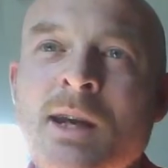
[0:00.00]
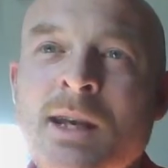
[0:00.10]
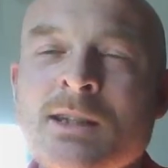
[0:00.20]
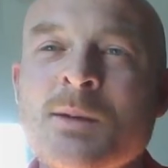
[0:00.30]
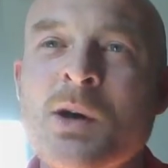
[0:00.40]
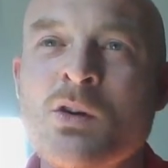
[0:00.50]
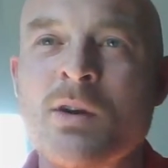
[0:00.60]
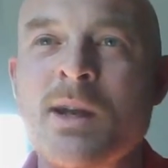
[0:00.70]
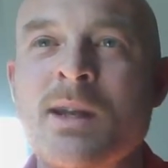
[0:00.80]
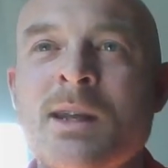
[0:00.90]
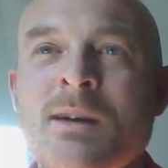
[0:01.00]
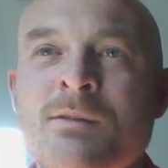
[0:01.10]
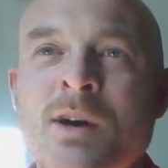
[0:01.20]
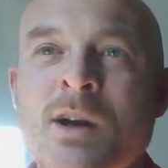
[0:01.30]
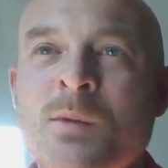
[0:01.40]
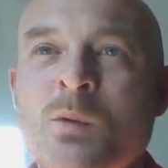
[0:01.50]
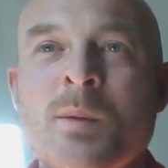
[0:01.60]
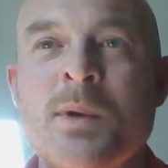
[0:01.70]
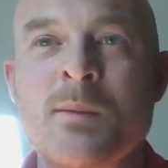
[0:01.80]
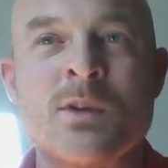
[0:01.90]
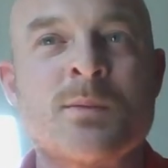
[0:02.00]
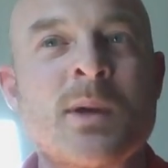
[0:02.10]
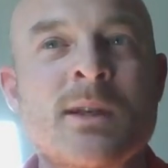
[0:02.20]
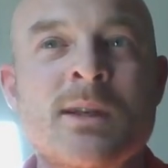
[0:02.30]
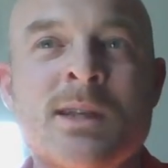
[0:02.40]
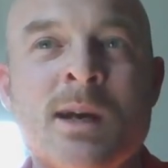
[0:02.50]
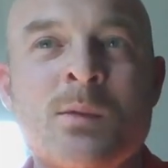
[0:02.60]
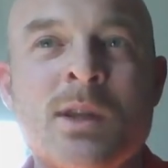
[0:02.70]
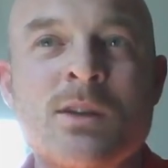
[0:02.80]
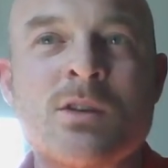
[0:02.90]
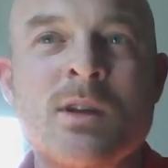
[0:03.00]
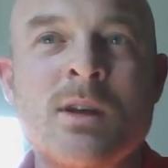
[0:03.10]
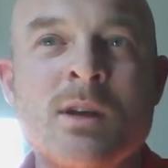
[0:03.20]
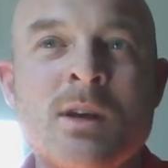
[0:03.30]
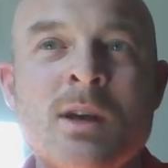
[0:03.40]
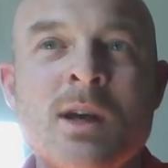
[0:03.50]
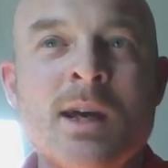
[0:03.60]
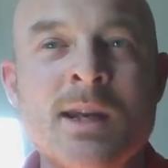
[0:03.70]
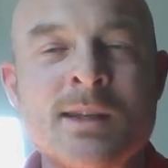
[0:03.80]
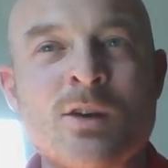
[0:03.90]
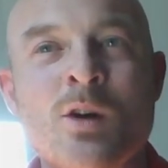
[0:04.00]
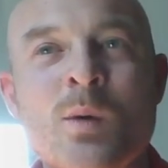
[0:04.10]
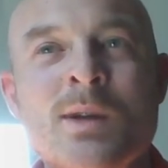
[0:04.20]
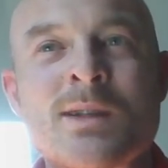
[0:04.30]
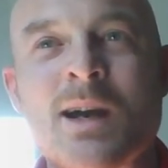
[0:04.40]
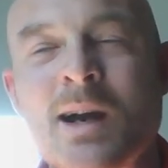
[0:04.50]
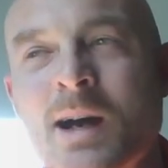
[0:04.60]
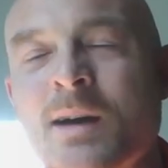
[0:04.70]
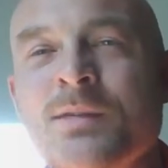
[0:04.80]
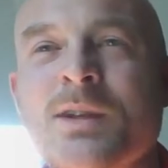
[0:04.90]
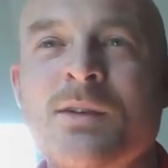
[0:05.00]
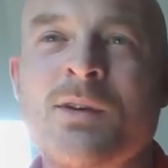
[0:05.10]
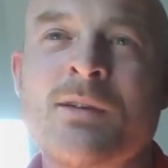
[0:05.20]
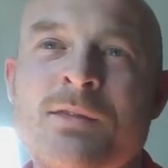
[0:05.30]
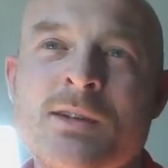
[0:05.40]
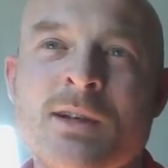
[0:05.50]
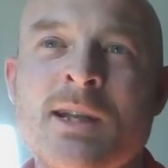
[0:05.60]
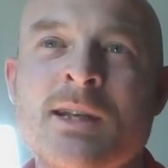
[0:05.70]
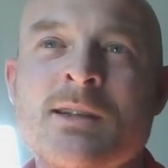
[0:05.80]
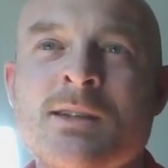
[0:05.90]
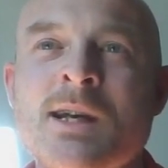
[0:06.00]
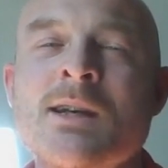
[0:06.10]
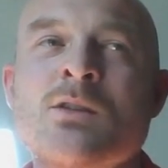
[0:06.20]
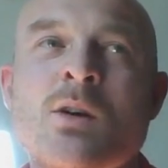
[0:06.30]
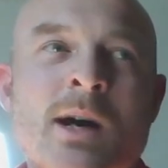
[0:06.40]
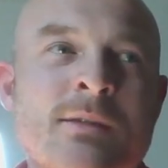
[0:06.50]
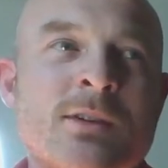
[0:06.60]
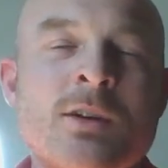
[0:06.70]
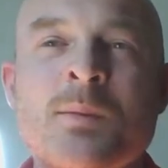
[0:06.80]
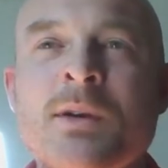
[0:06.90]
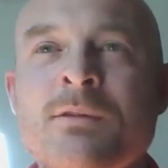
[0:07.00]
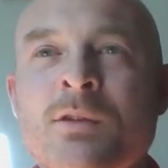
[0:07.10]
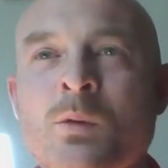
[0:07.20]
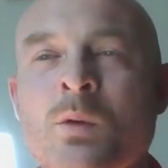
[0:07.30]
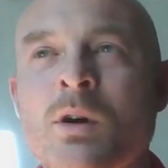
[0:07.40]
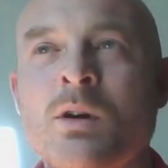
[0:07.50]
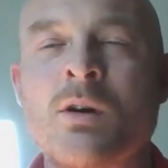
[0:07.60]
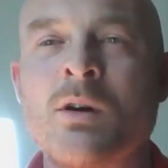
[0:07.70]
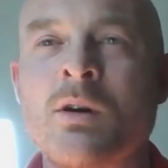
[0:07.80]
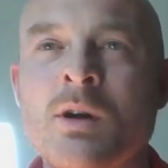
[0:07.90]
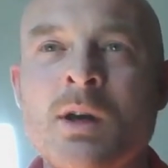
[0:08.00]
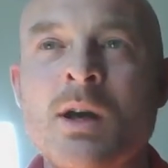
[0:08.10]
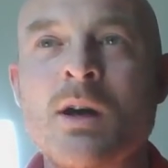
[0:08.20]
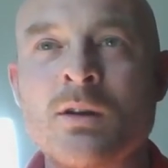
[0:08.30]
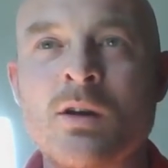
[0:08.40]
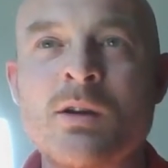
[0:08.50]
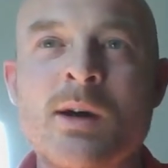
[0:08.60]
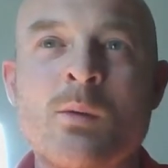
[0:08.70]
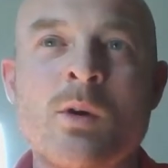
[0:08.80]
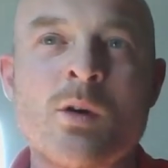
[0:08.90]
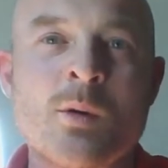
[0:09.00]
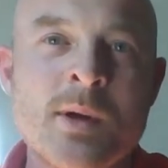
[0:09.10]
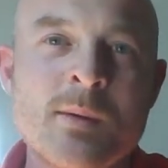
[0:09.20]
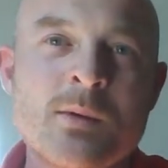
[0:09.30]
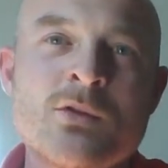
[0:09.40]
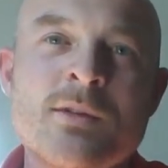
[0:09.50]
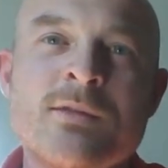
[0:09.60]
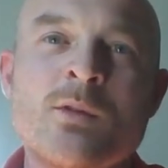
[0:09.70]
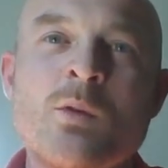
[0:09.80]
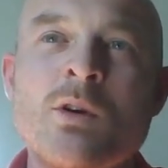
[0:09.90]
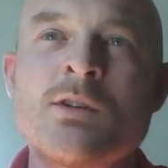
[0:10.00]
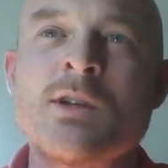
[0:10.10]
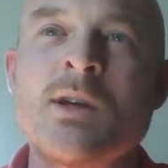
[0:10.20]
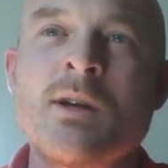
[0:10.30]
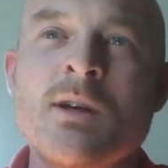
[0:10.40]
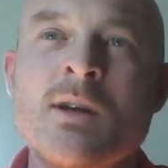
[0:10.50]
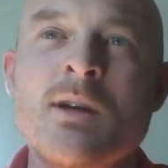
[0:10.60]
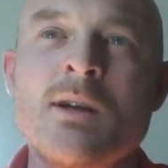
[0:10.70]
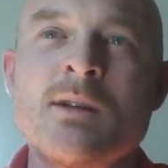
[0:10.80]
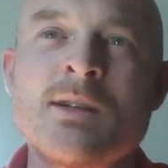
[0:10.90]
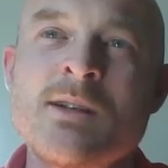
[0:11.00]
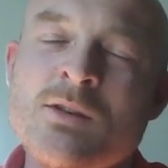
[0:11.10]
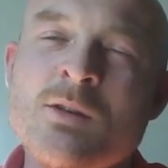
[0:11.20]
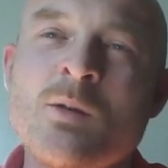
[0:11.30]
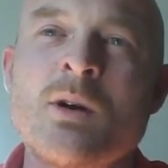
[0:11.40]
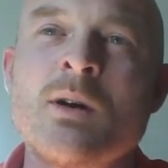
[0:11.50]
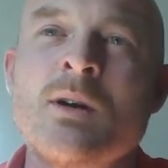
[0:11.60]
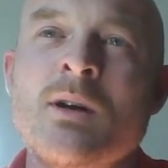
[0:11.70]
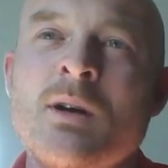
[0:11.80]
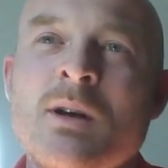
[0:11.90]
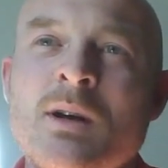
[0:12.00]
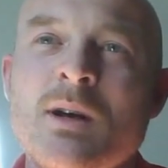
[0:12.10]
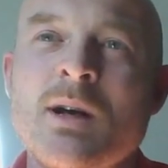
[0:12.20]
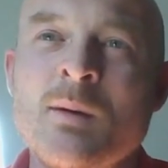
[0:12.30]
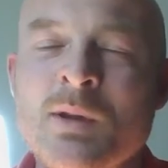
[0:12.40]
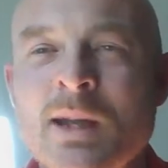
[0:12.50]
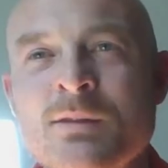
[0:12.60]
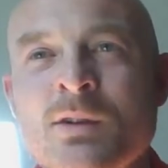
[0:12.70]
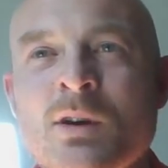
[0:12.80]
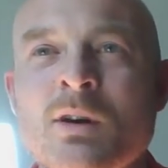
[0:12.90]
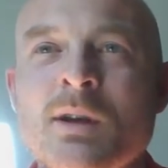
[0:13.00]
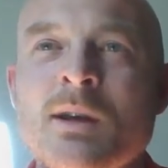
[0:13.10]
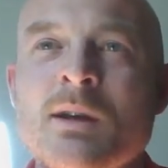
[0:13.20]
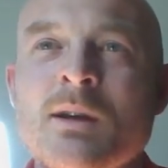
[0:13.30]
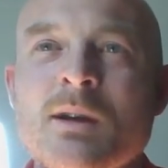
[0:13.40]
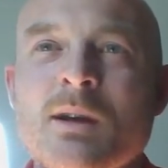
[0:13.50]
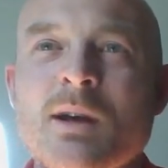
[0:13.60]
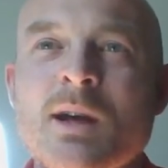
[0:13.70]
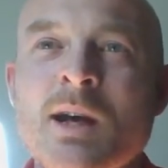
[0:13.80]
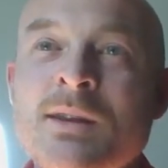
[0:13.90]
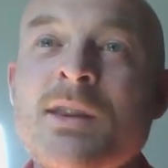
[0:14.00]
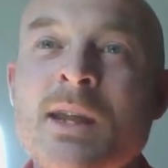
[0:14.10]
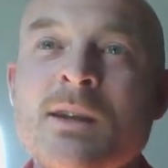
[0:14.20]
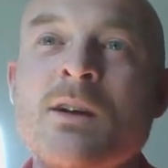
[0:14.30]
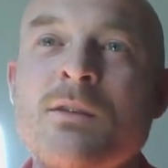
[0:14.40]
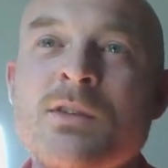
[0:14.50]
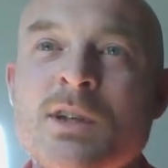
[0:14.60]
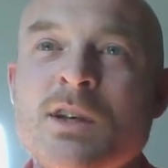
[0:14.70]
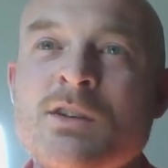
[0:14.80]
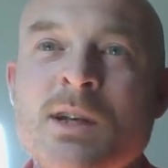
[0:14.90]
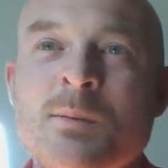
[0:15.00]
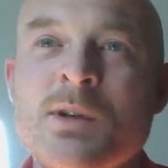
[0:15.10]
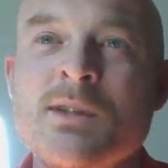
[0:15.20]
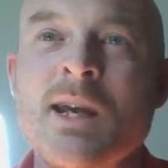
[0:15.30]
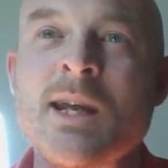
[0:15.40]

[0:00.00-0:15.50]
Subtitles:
It's about creating that environment where people are spending time with each other. And it's always after you've physical exercise or after you've been for a walk or along that walk, where people drift towards you and say, do you know what? I'm glad I've caught you. And then the conversation happens.